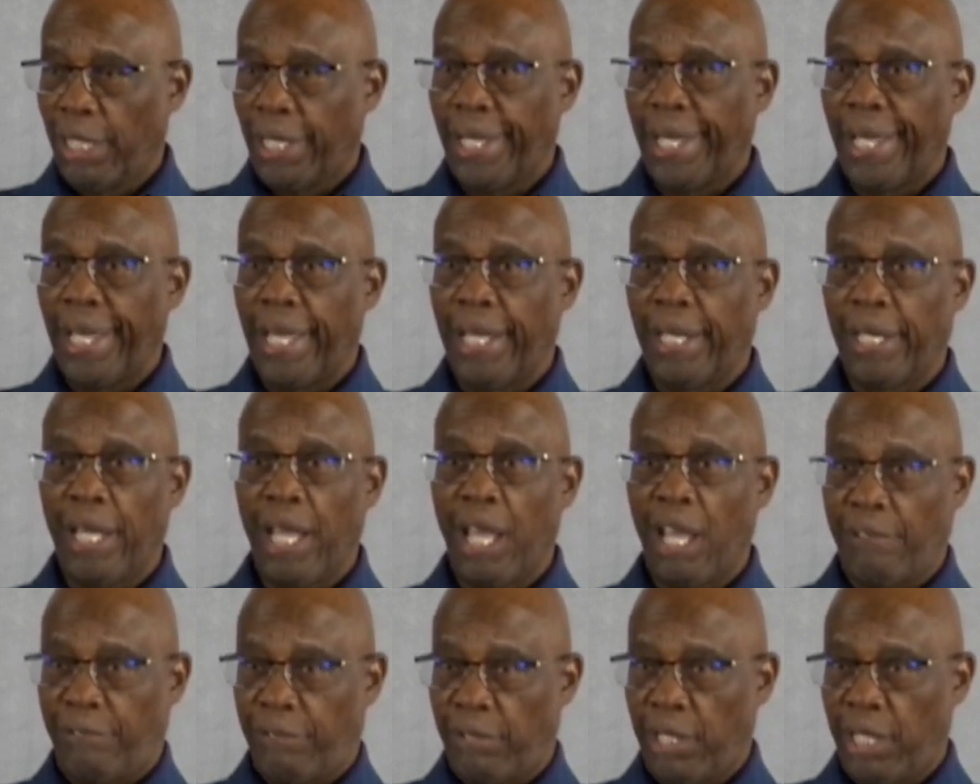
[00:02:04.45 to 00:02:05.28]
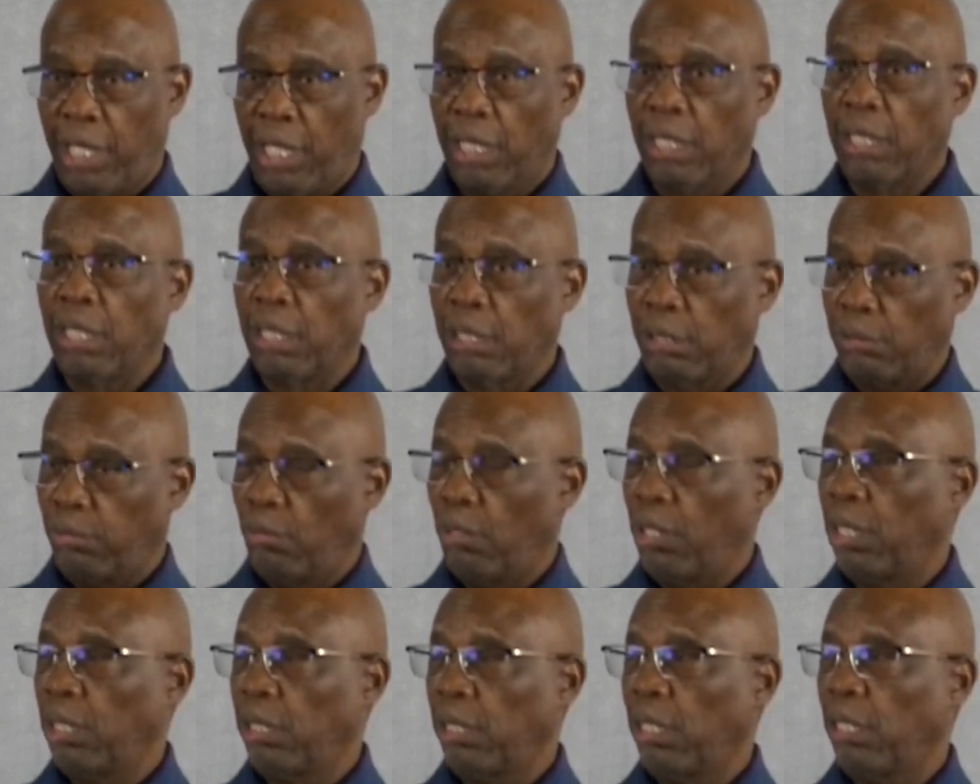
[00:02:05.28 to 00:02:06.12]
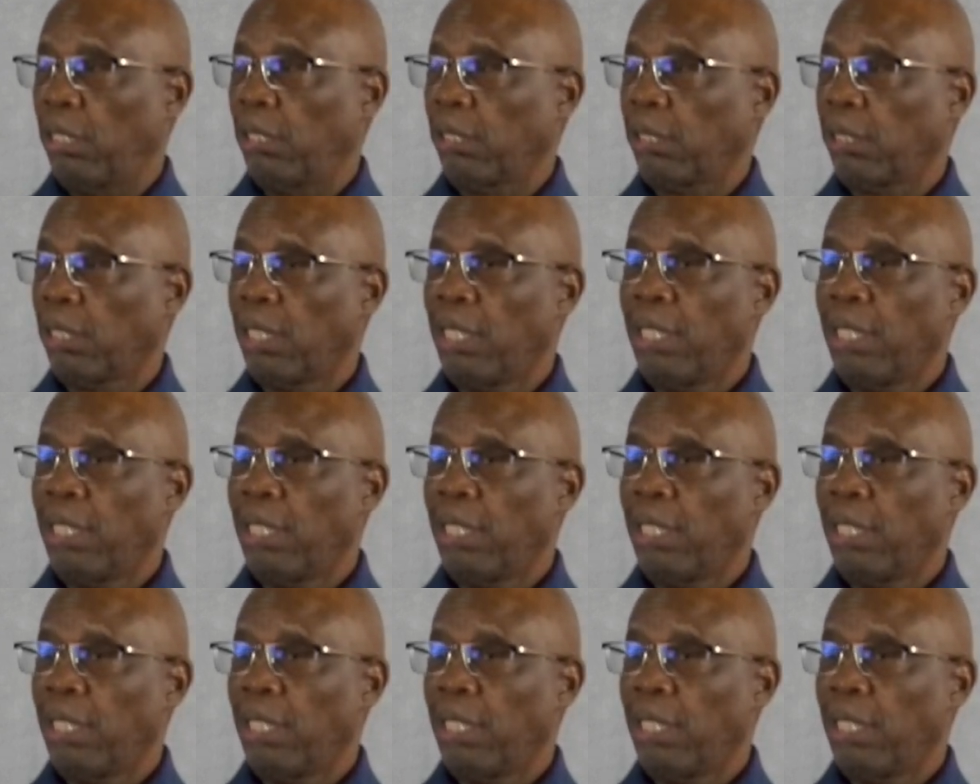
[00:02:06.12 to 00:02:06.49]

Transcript: And Avnet is one of those.